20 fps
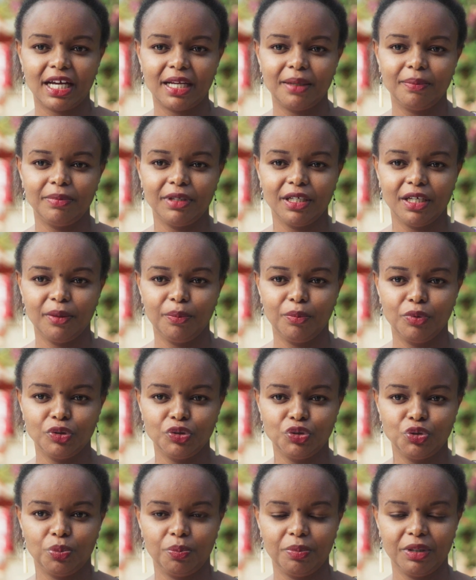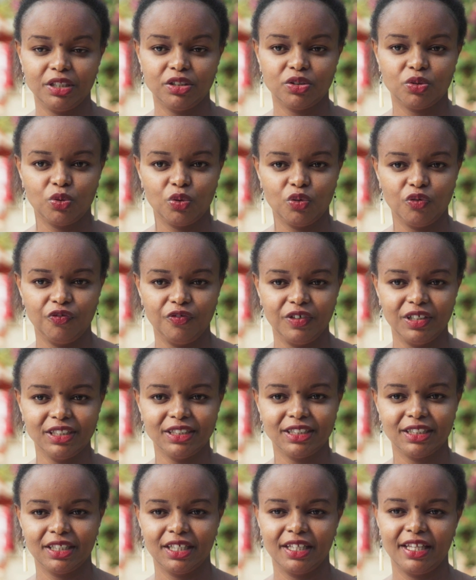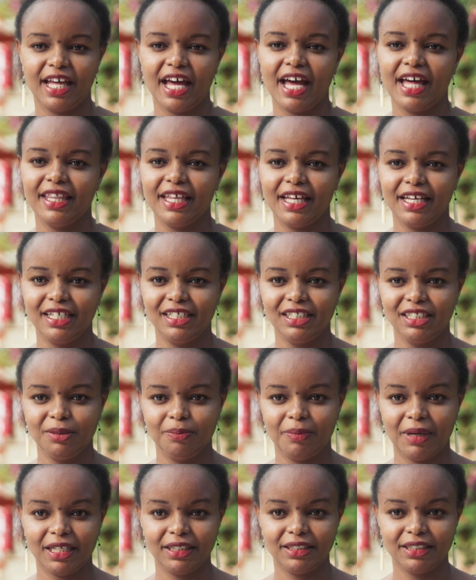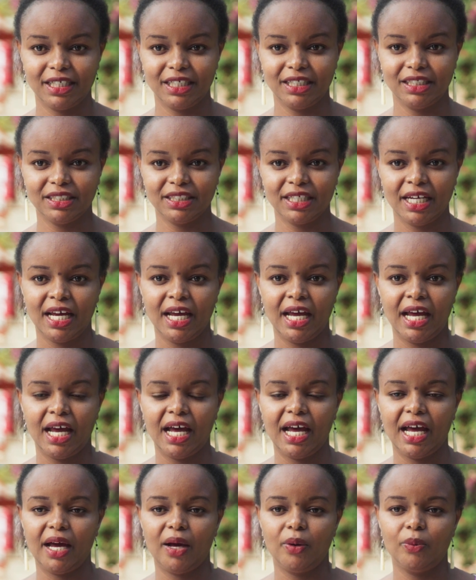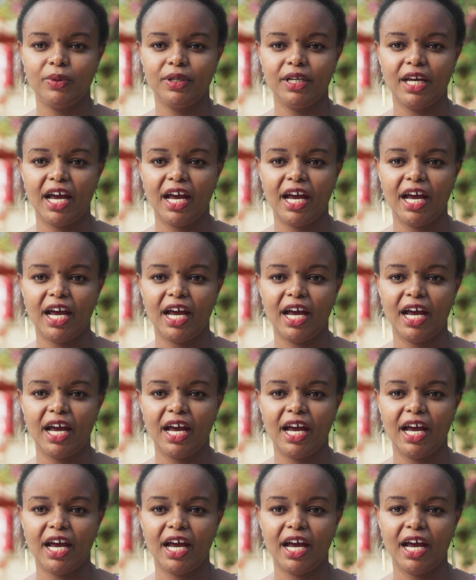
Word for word: can be able to pay school fees. The other 80% uh, we